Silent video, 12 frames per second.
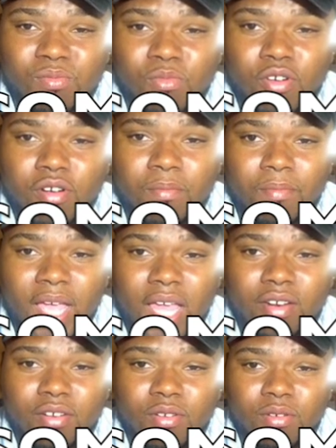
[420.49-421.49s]
more in
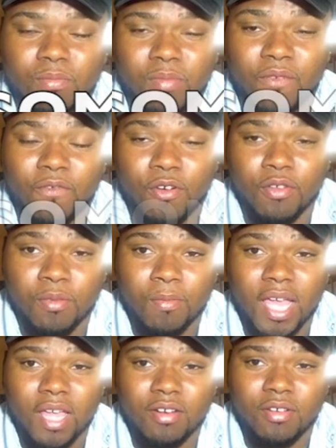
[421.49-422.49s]
battle before the
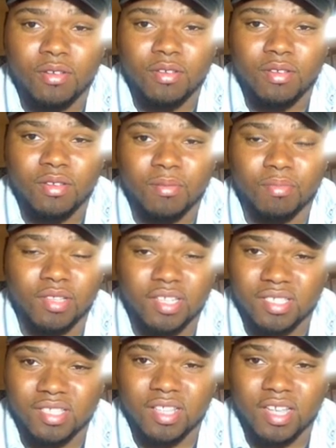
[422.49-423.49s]
battle
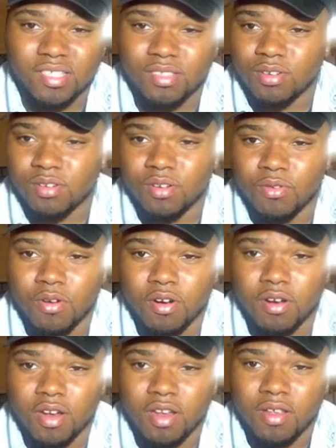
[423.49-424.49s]
bleeds less during the
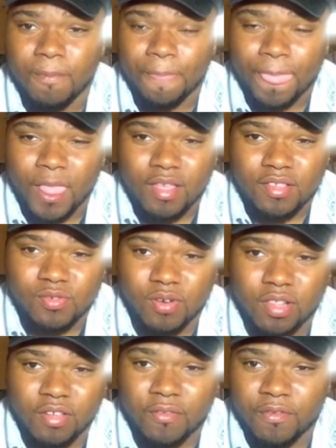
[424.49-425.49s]
war. That's what
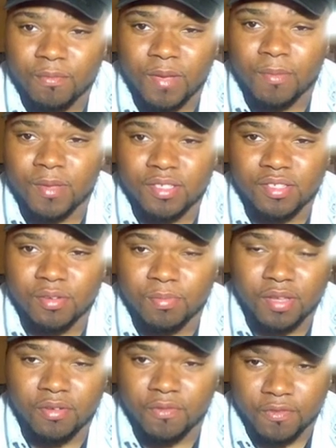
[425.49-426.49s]
I learned from my mentor,
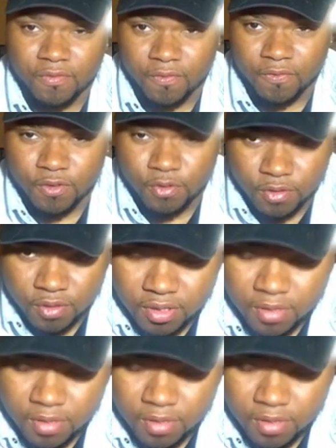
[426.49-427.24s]
Peter Vuk.